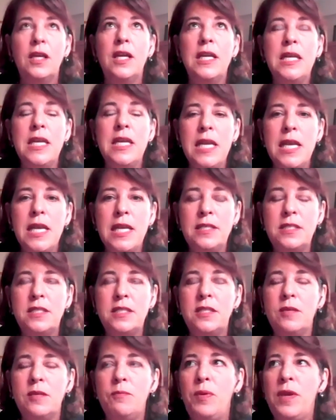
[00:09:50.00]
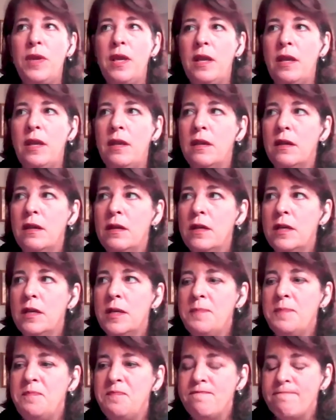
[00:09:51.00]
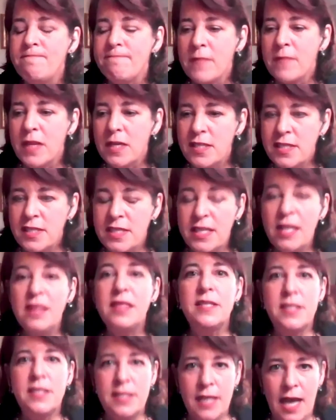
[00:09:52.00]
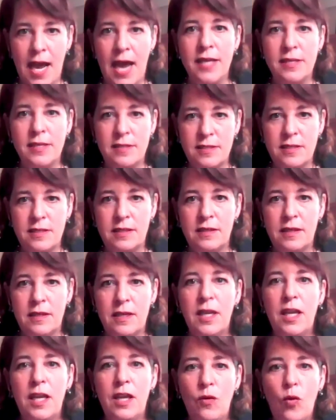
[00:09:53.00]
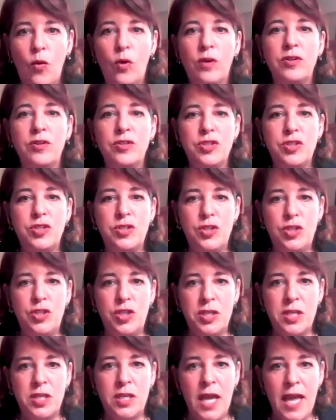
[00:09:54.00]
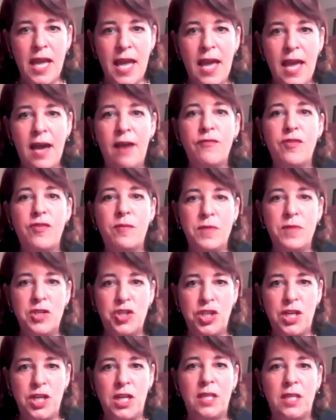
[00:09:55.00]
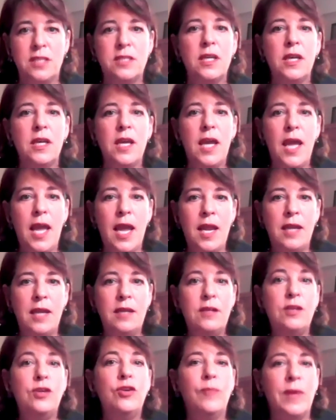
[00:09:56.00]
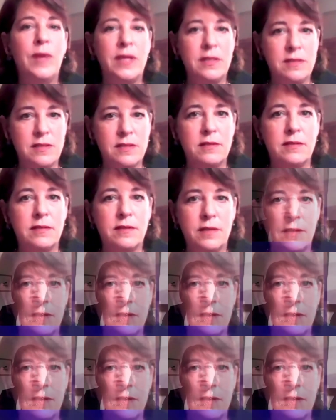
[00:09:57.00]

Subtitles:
needs to be synthesized in order to have the machines aid humans.